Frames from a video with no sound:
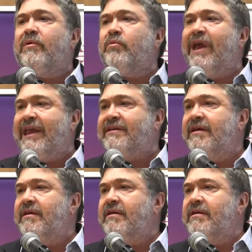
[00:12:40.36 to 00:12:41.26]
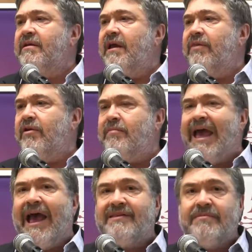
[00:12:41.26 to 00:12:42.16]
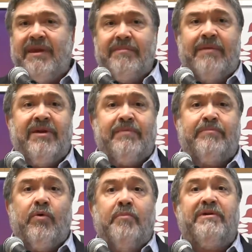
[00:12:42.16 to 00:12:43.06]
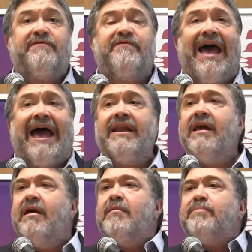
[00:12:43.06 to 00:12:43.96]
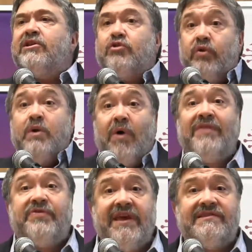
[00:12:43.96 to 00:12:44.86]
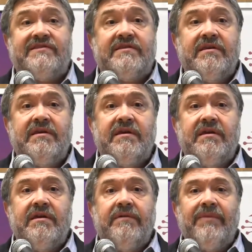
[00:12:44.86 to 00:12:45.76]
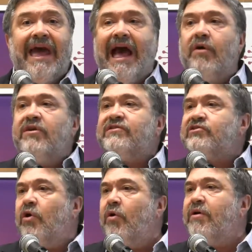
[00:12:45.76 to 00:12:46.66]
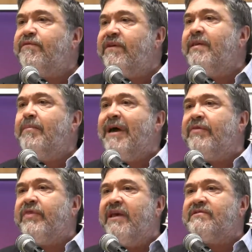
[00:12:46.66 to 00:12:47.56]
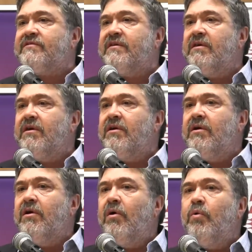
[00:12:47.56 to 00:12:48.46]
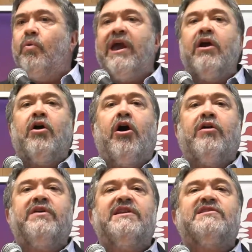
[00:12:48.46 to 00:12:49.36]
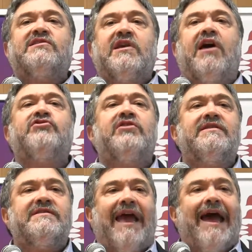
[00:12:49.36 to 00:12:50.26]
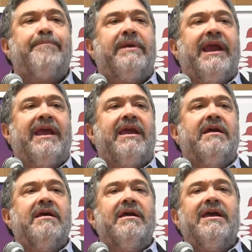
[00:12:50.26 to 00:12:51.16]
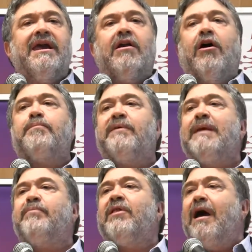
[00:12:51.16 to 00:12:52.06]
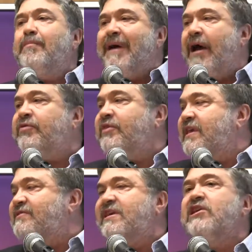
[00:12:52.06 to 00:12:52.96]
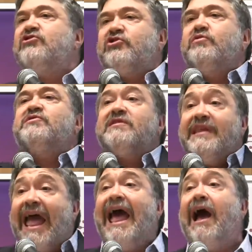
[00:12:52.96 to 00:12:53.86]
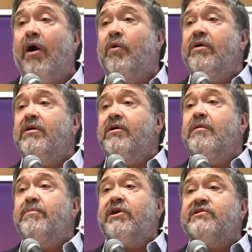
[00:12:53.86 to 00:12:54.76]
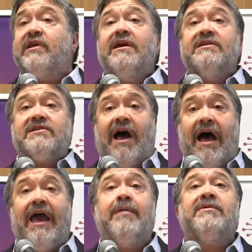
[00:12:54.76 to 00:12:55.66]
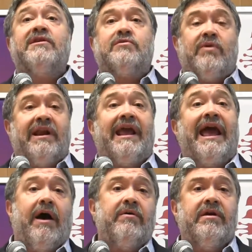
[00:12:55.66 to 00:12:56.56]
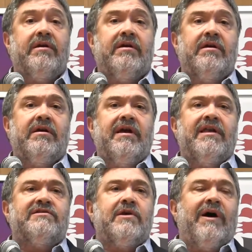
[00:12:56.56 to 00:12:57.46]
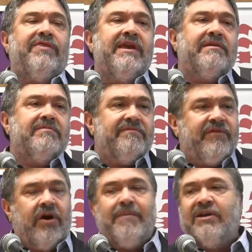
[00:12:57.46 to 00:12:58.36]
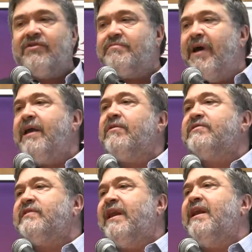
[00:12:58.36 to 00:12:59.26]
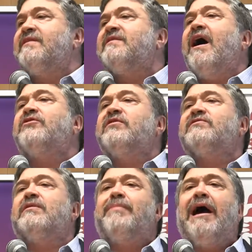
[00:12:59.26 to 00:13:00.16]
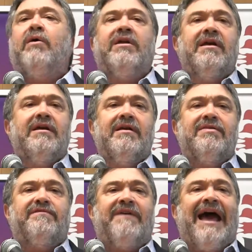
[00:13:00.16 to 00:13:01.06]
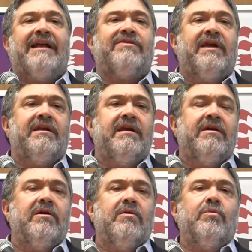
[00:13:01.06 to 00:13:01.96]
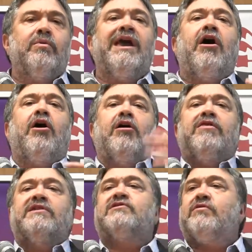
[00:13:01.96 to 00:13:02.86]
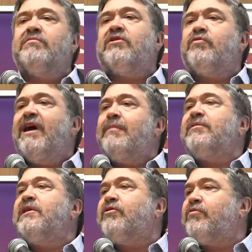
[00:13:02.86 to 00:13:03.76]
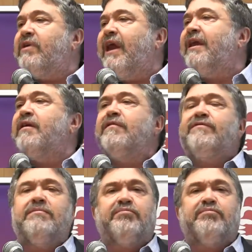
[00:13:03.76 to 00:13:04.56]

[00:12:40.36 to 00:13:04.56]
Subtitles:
weight, and their mass. I mean, maybe people won't be fat, but do we want this? How does the Torah feel about this? Where are the discussions happening in our people about these issues now? Because time is running out. And so I think very much as Michael said, it's not just about the fact that we are this incredibly creative and